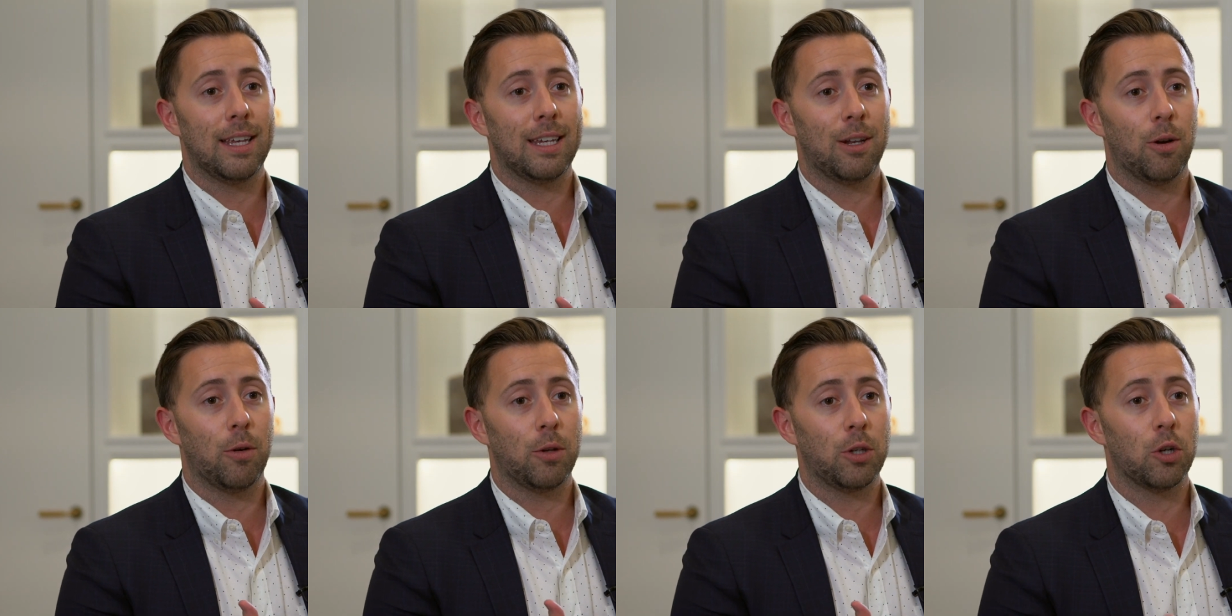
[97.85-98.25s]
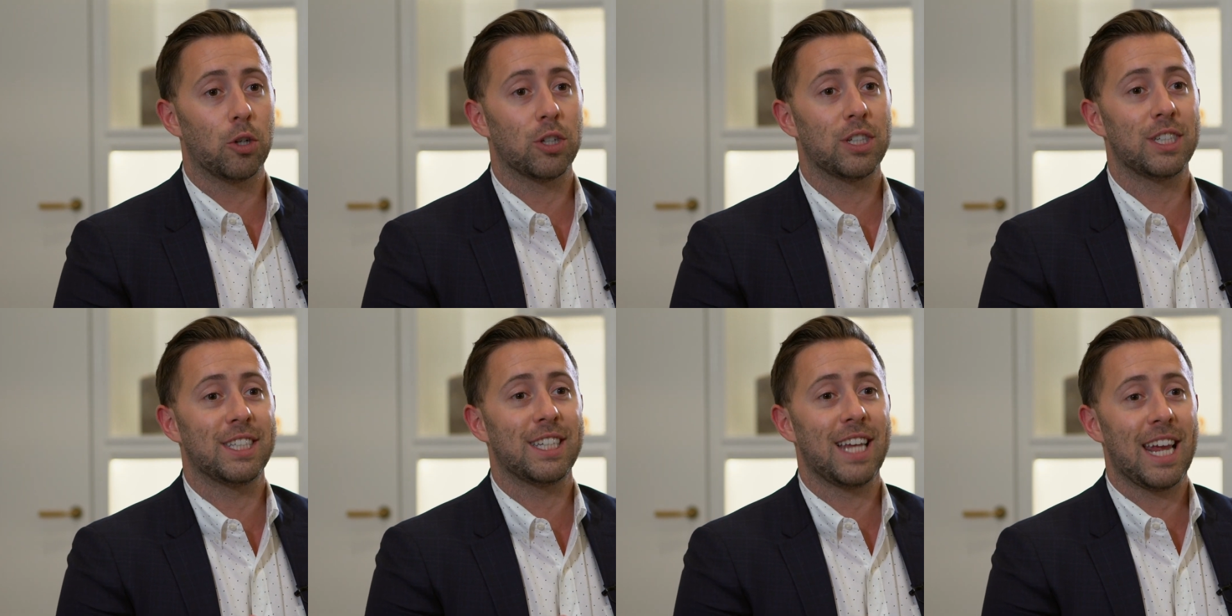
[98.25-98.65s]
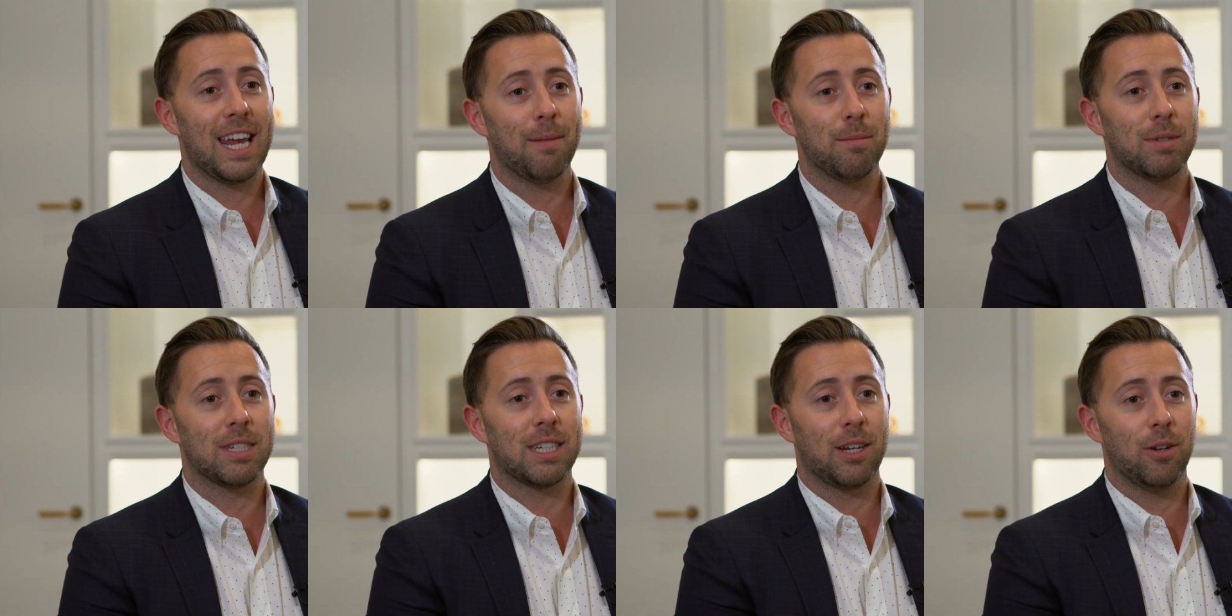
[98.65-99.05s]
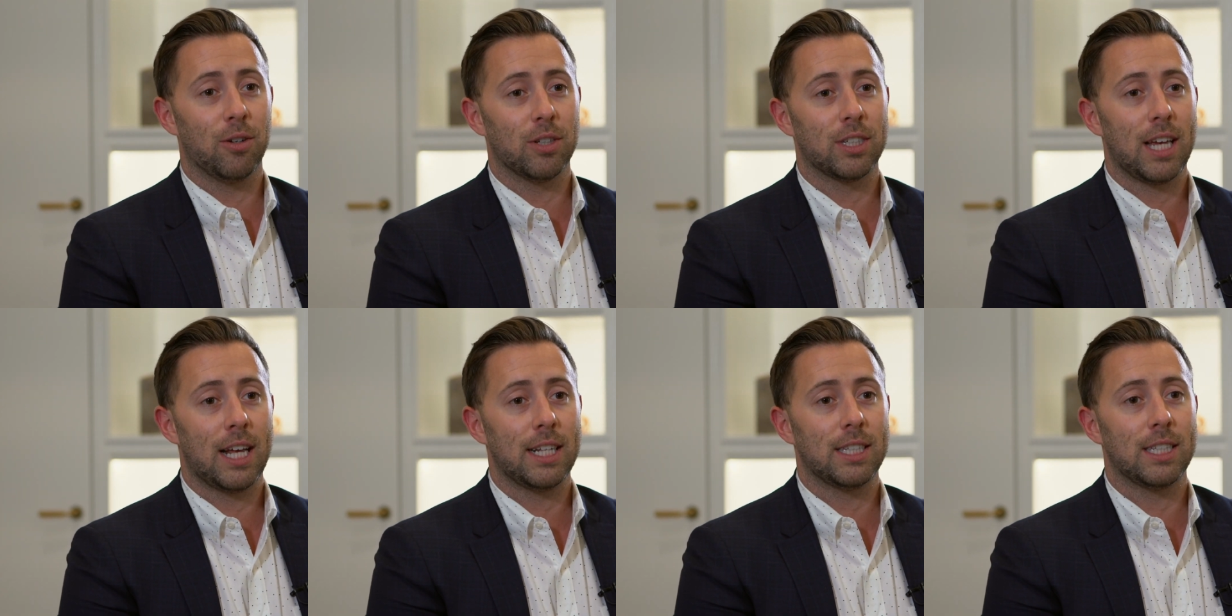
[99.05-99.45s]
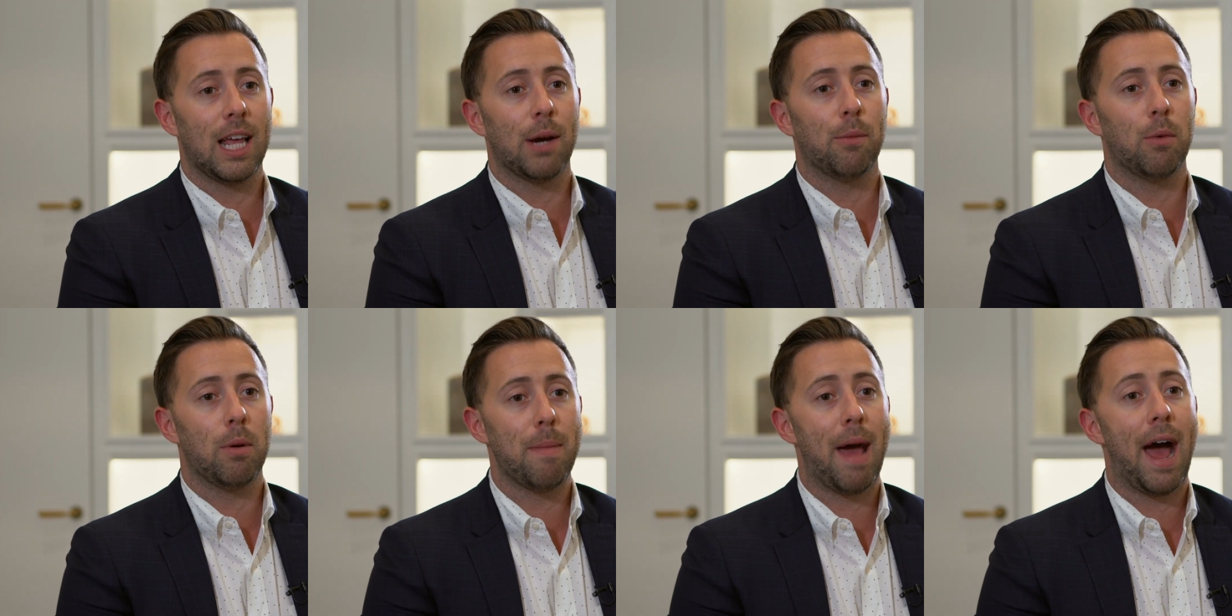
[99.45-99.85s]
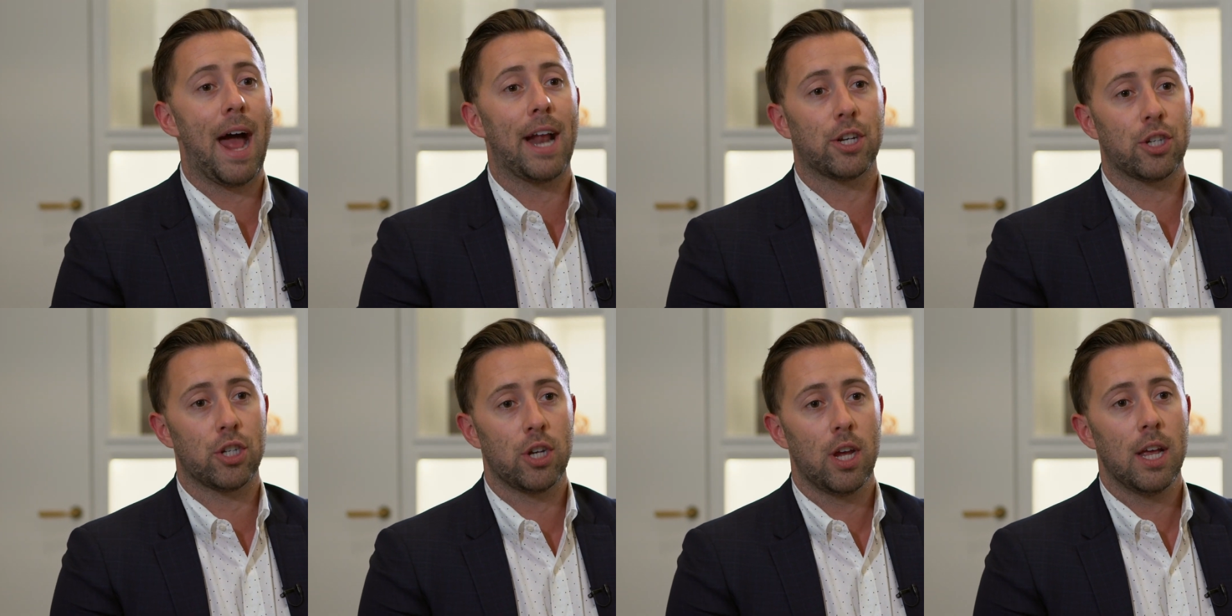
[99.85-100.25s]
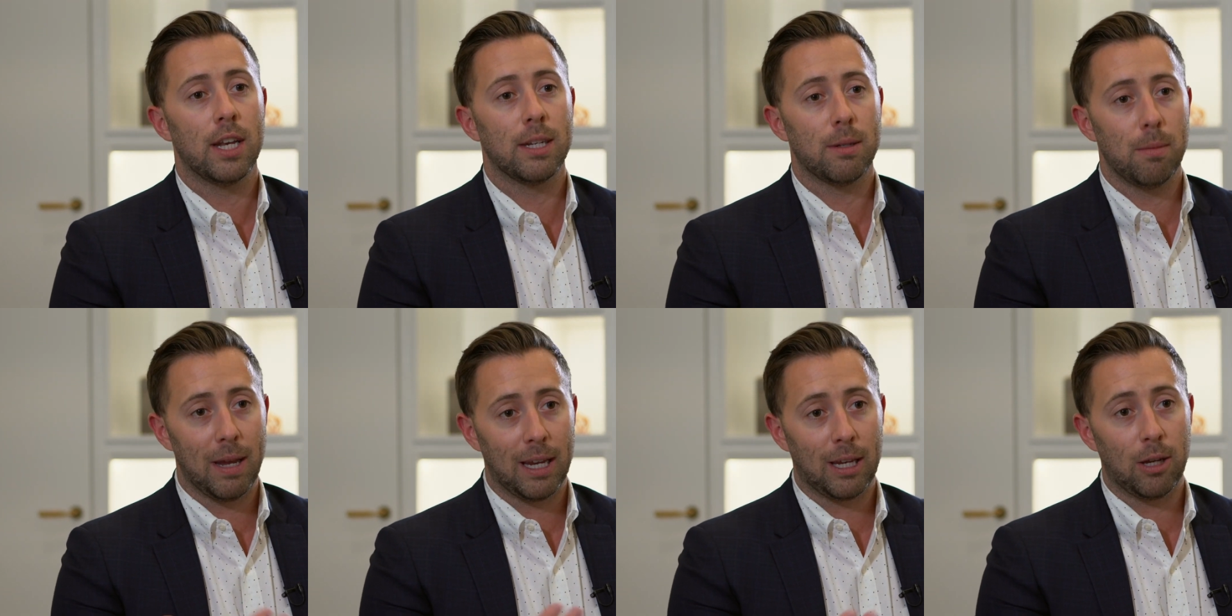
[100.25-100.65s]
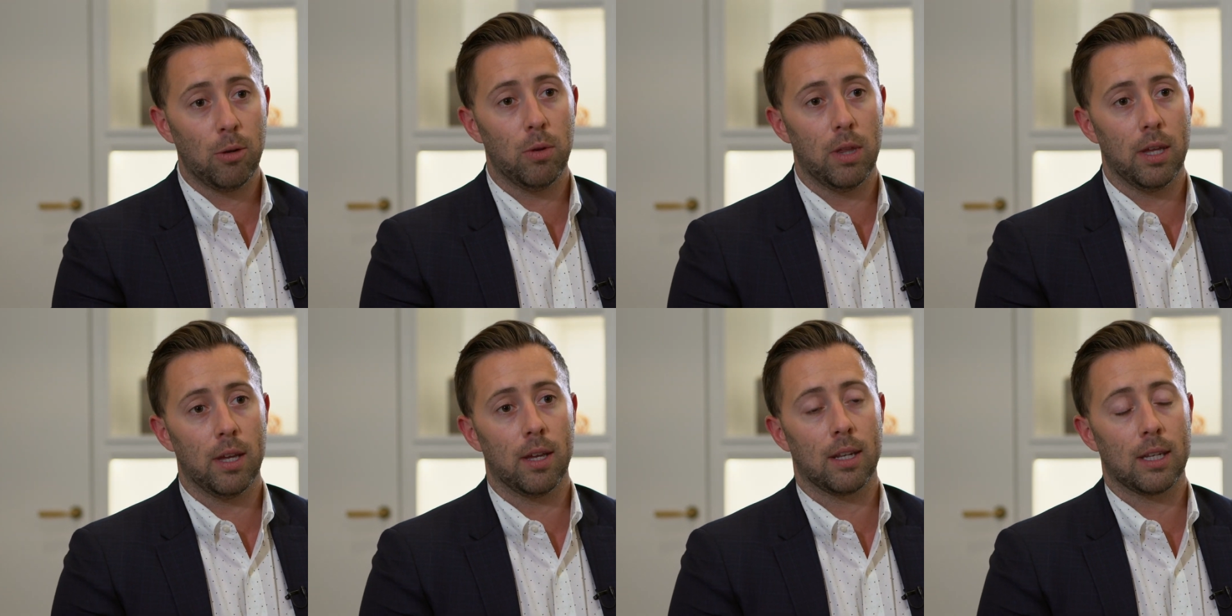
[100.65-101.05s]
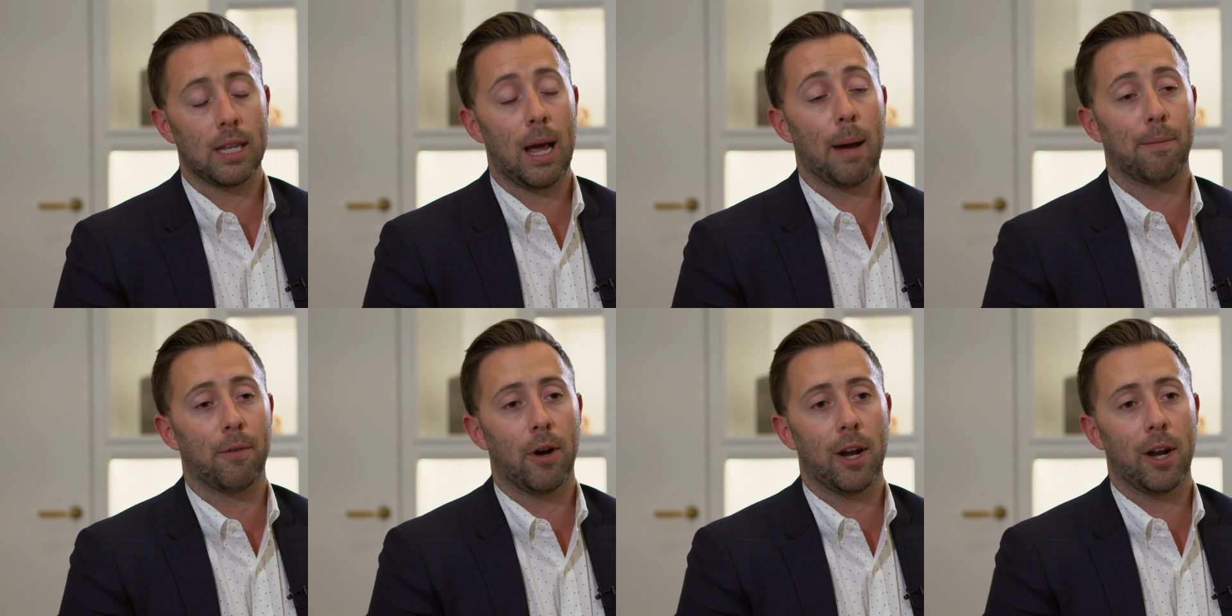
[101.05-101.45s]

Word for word: you know, your same skill sets that would match to make you the top